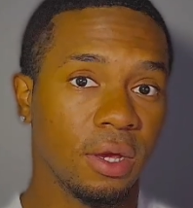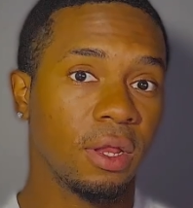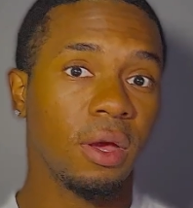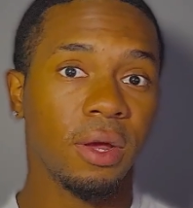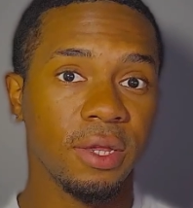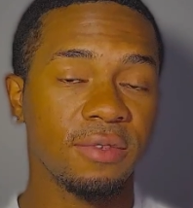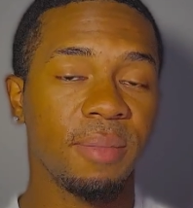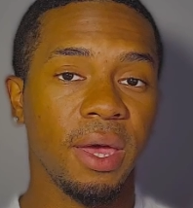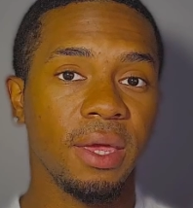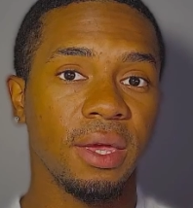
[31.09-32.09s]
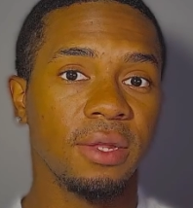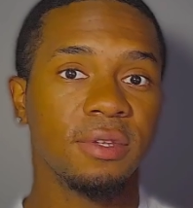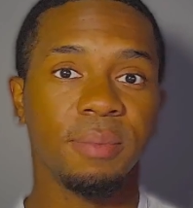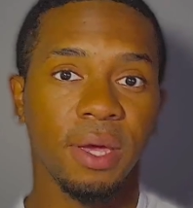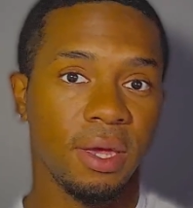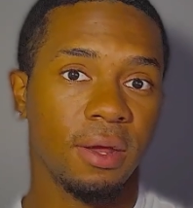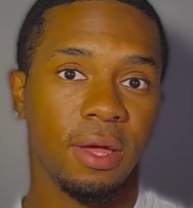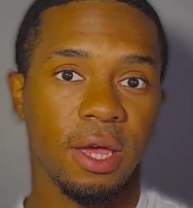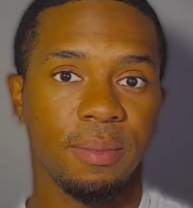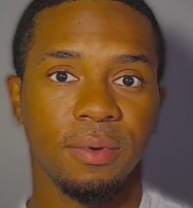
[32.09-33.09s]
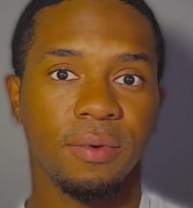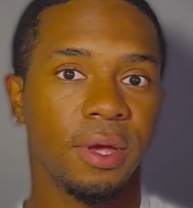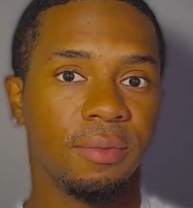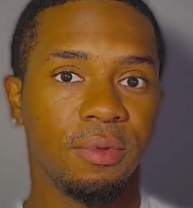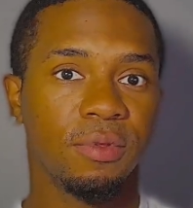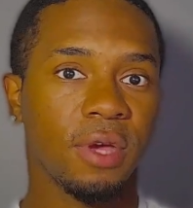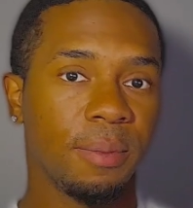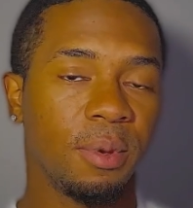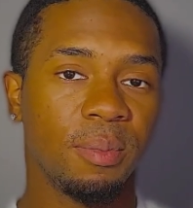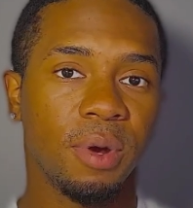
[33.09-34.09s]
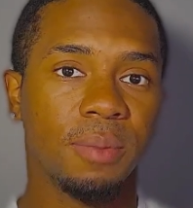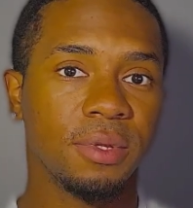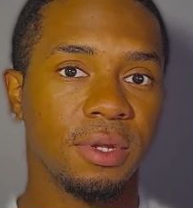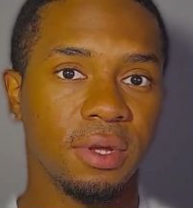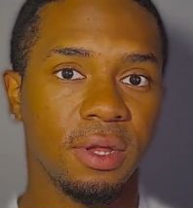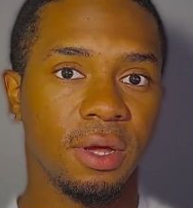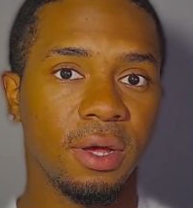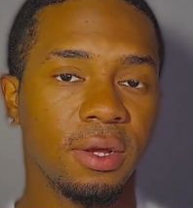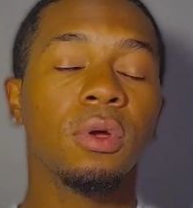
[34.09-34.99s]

Claude as a backend to make it all happen, right? You type your prompt into Claude.